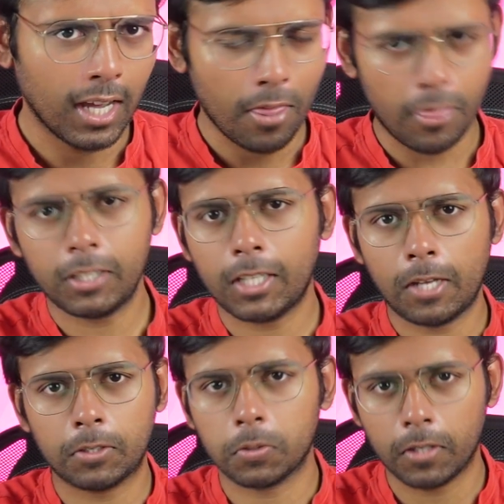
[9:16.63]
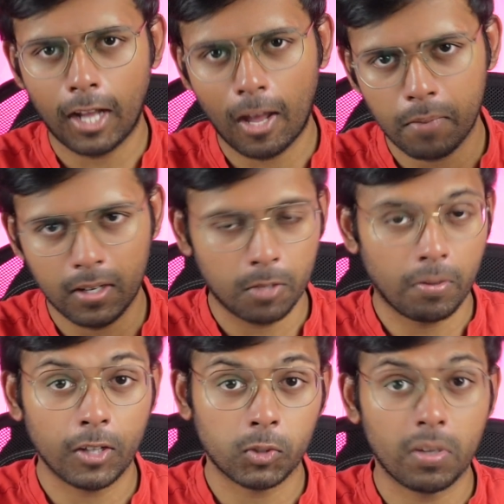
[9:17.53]
This has already happened in the
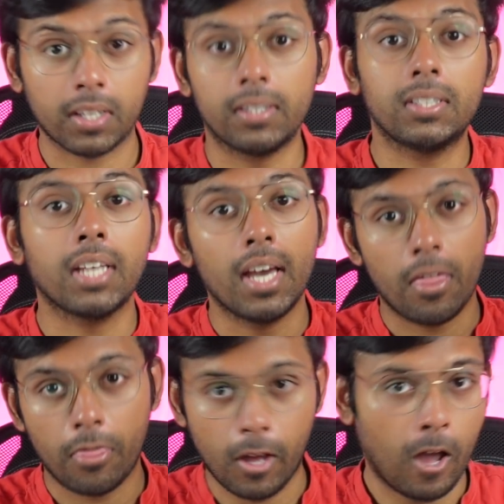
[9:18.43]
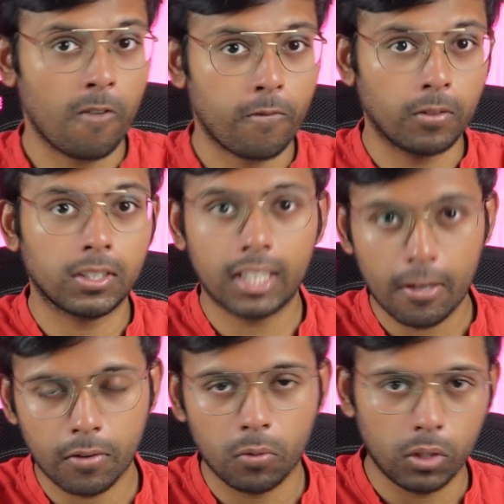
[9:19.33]
past because the iPhone
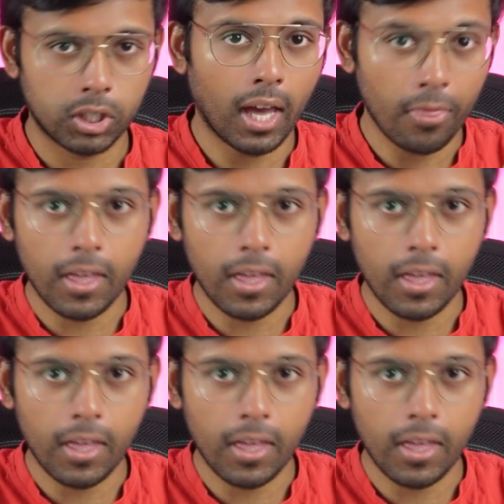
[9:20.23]
7, which had